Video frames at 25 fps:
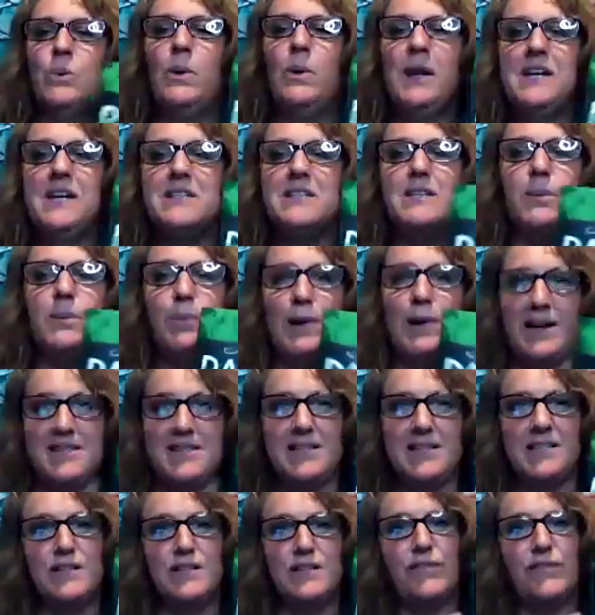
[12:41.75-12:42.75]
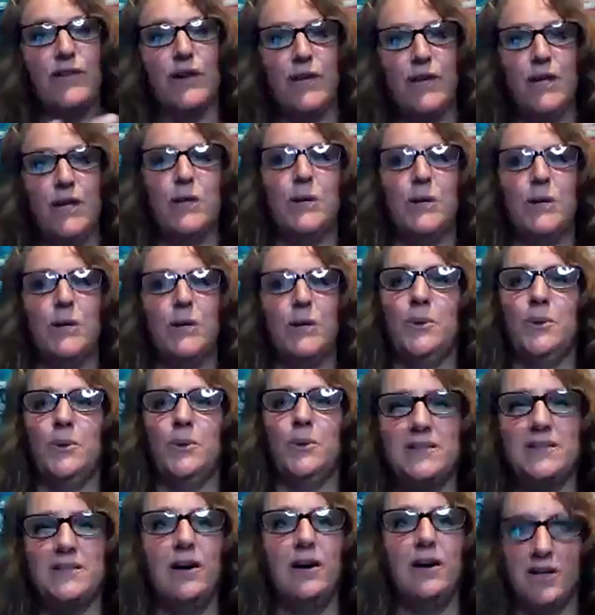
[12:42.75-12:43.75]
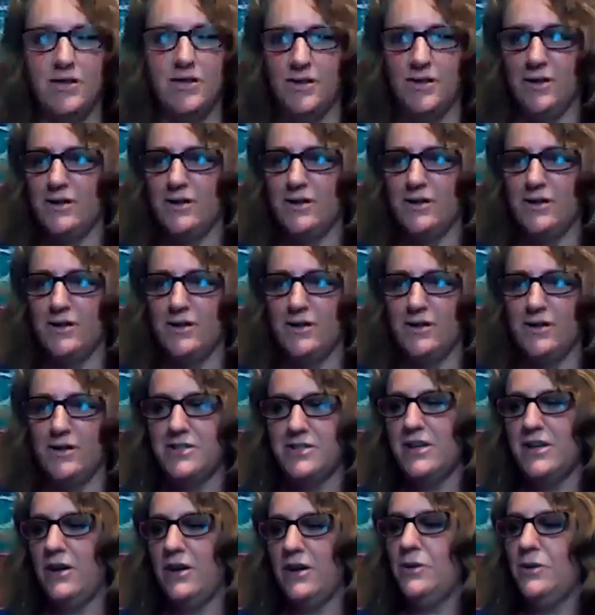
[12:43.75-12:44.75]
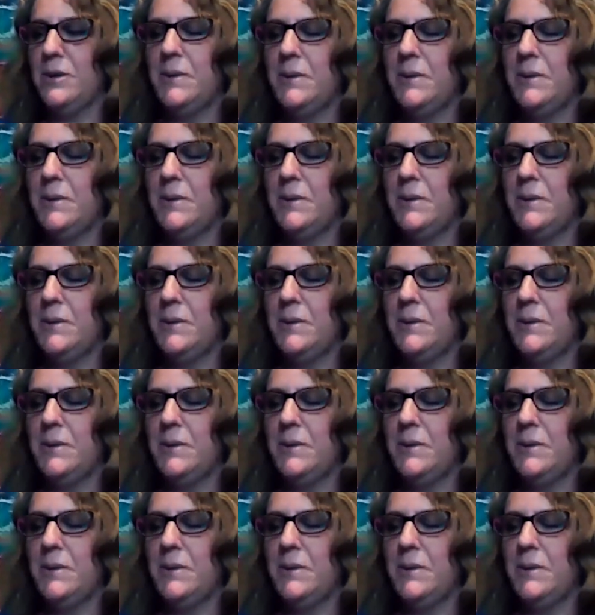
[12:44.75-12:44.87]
what is the process for you as an author to go through